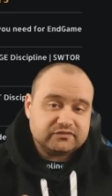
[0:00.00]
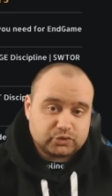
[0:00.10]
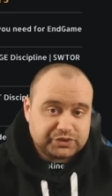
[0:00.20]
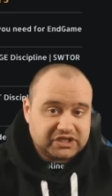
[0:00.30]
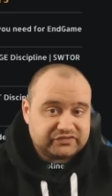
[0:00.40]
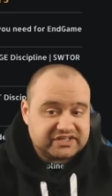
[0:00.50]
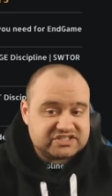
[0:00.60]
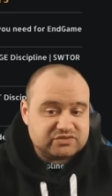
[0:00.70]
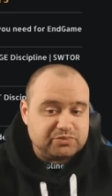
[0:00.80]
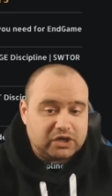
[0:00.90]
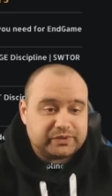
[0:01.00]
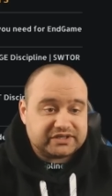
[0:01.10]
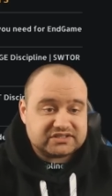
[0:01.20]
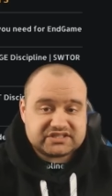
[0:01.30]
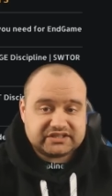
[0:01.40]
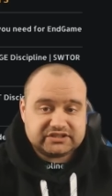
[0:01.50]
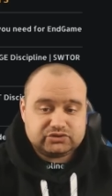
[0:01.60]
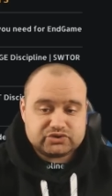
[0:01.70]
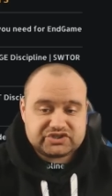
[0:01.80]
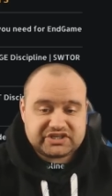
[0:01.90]
whatever reason, BioWare decided
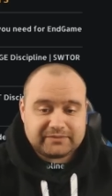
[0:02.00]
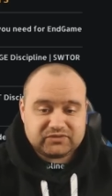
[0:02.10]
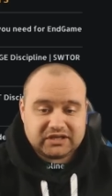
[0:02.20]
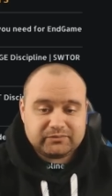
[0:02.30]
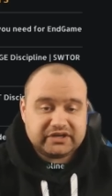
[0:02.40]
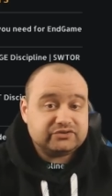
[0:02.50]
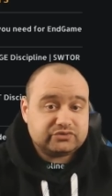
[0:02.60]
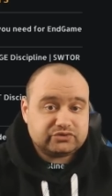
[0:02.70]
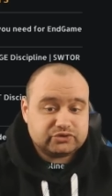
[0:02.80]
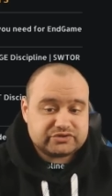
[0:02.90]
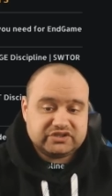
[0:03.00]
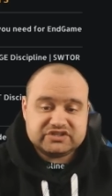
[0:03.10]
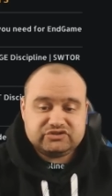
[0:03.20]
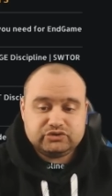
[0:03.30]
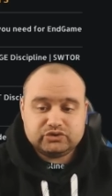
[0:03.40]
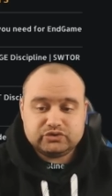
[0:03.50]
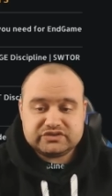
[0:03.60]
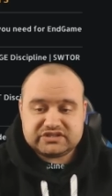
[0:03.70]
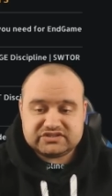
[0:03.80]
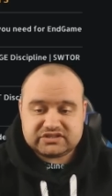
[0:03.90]
to scrap them and introduce this new
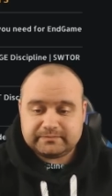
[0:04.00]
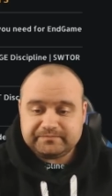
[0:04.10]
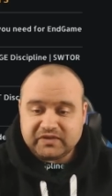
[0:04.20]
system.